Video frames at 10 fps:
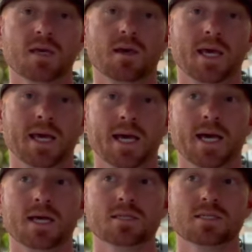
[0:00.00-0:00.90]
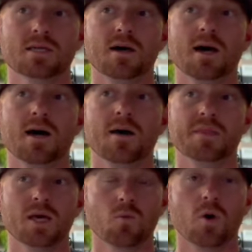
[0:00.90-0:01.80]
and
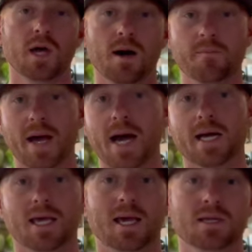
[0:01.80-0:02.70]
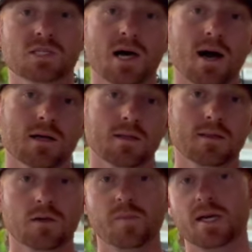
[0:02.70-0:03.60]
then we'll come back and talk a
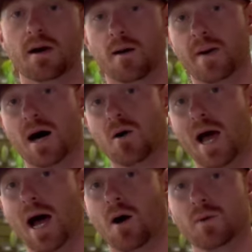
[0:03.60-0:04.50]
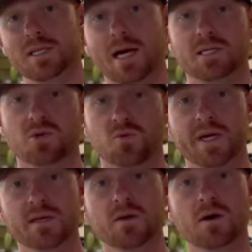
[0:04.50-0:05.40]
little bit about how we like to
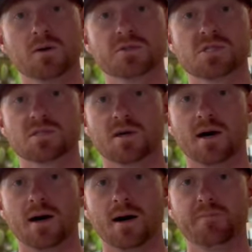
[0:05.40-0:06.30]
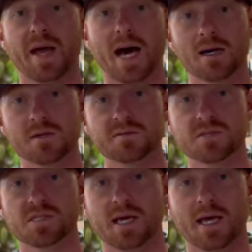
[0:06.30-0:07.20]
rig those
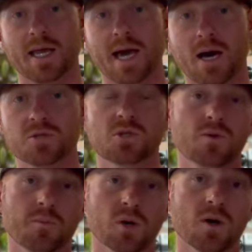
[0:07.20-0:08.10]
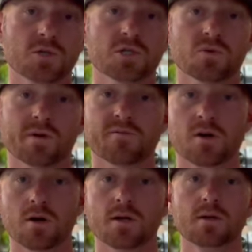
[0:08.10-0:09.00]
patterns and how to approach the
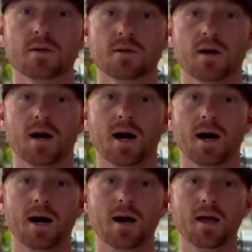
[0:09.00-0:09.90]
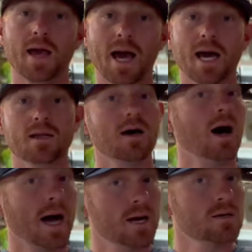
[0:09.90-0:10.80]
river at
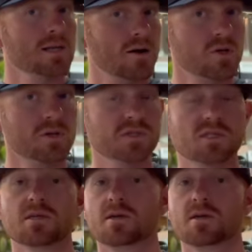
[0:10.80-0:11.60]
higher levels,